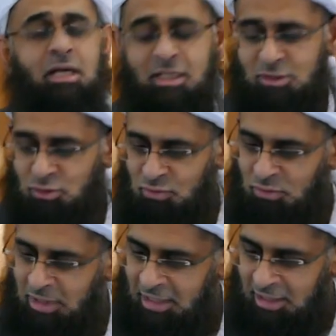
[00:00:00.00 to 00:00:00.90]
us to
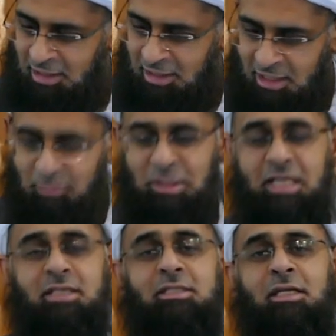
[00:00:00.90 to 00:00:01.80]
complete
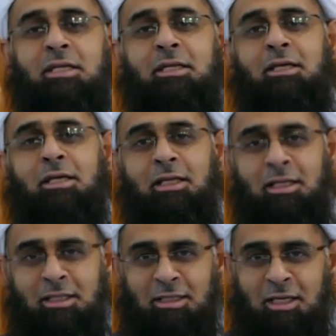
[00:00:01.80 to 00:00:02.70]
this in
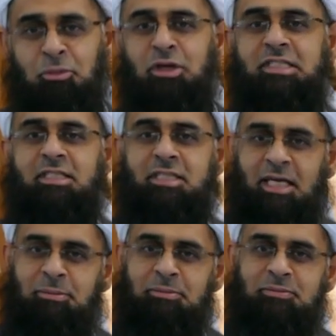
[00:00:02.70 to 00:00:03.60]
the appointed
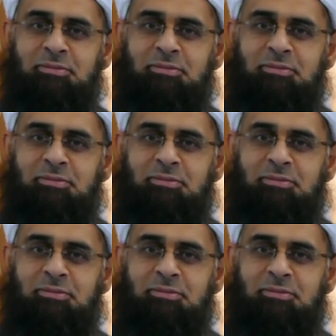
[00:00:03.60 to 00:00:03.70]
time.